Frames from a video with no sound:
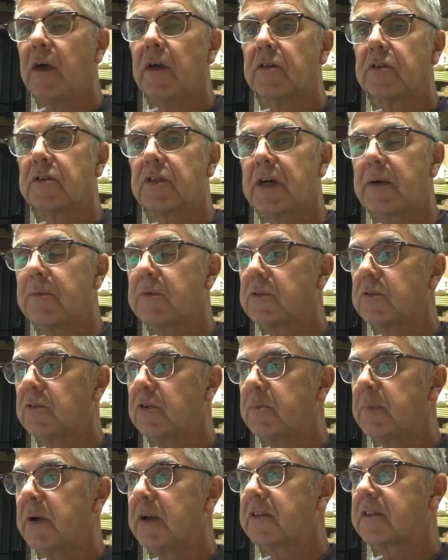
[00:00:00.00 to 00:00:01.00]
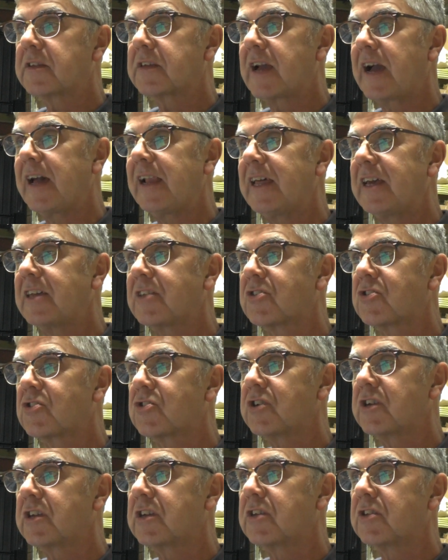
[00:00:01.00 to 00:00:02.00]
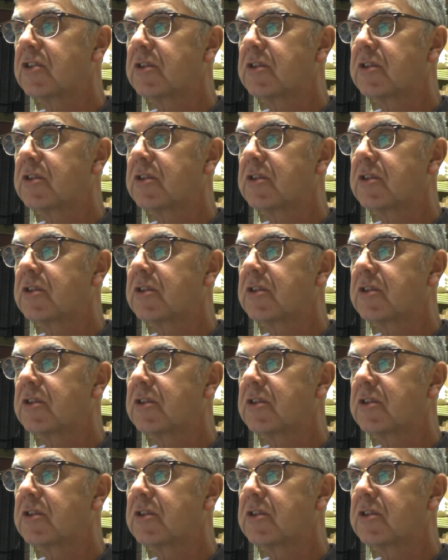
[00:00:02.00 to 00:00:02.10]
So that was all about Scalextric